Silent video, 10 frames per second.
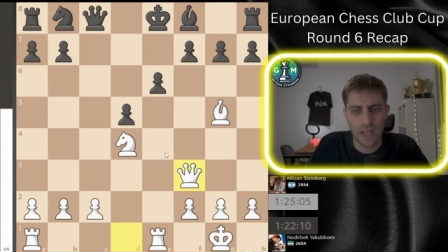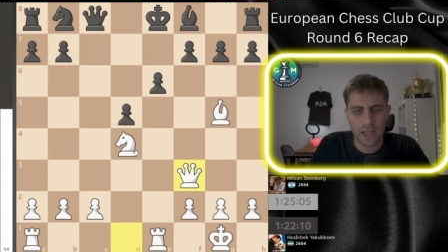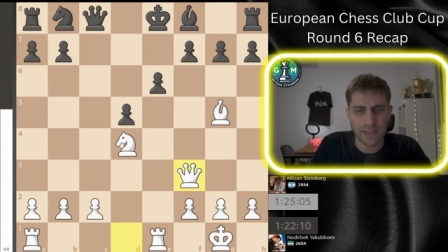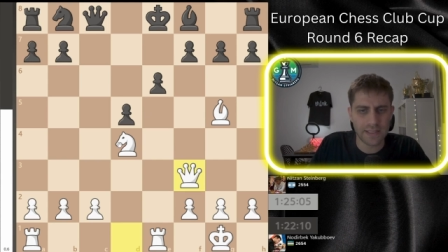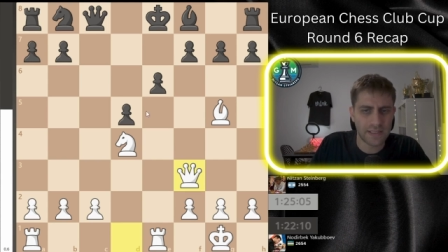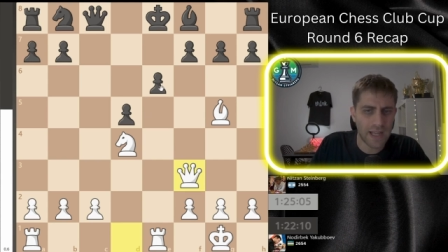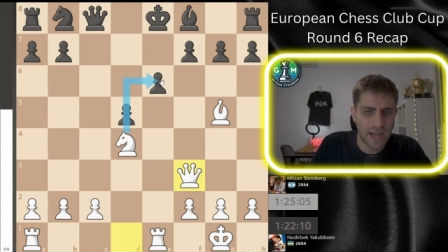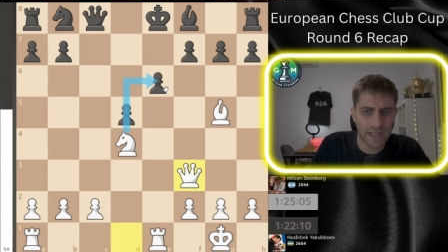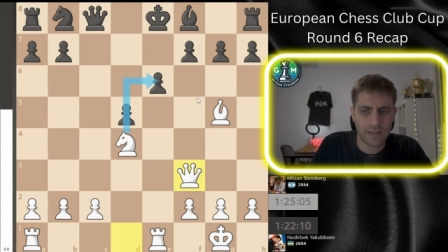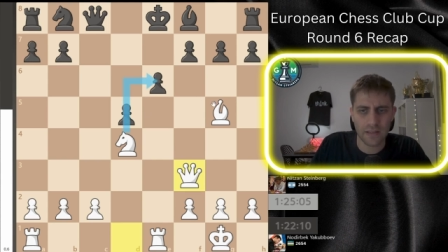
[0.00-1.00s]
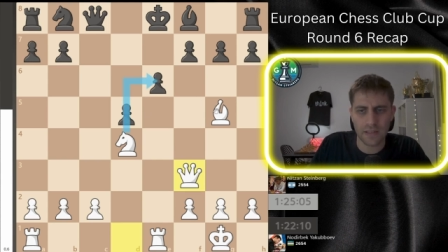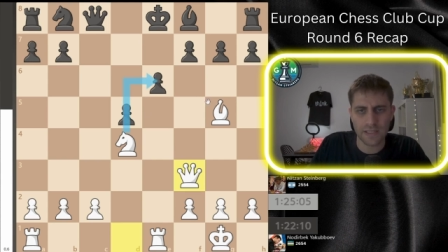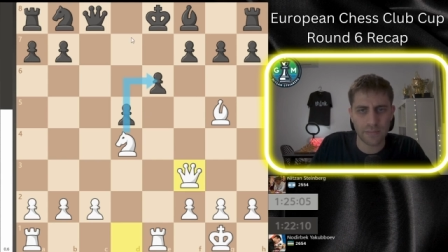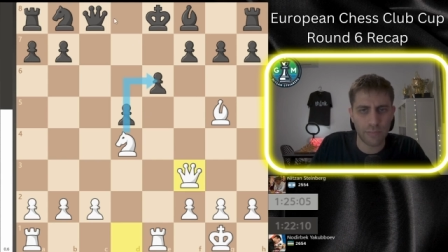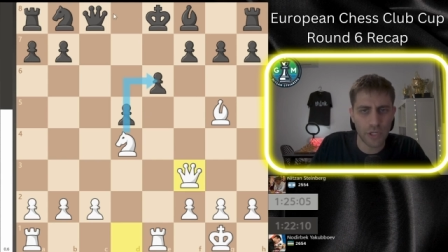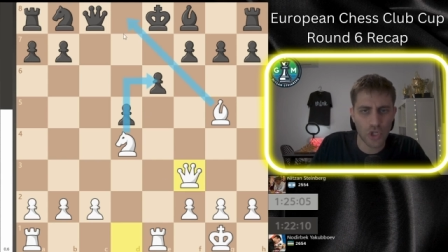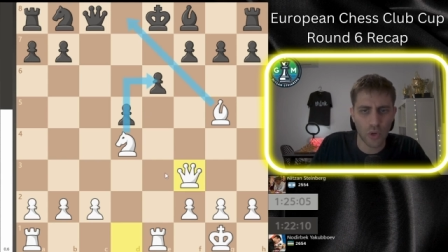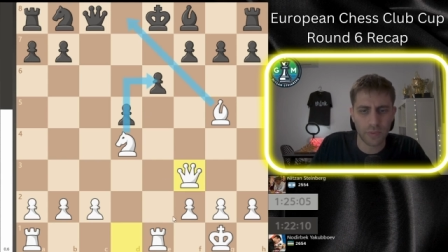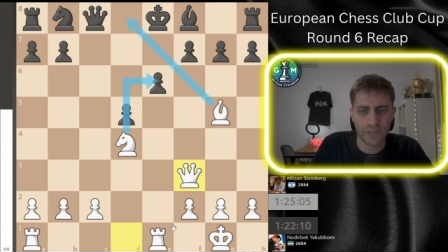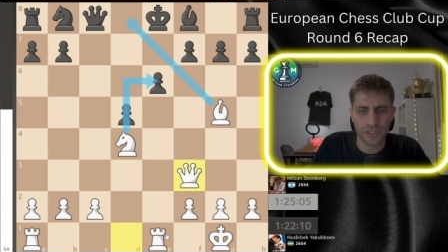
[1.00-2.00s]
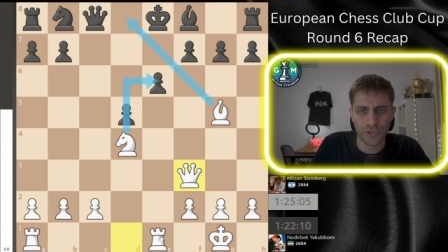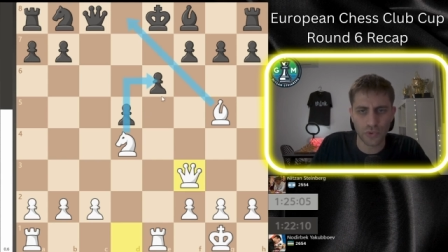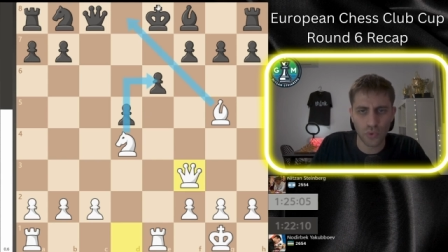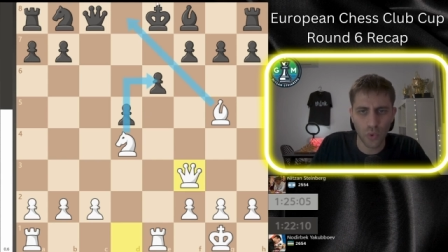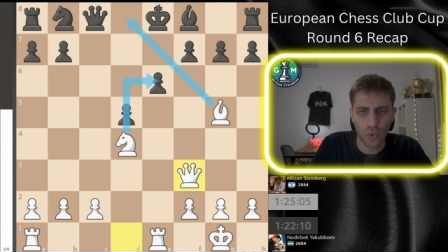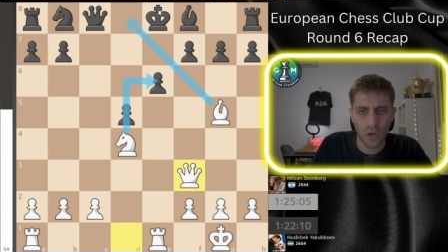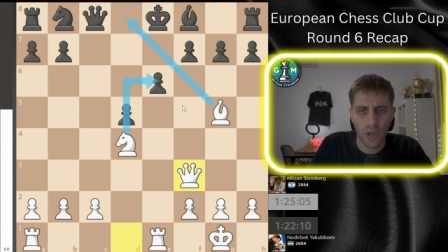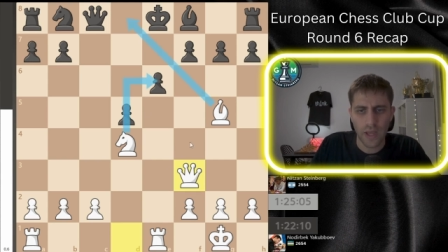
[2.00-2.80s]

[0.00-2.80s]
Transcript: This knight, this bishop, this rook,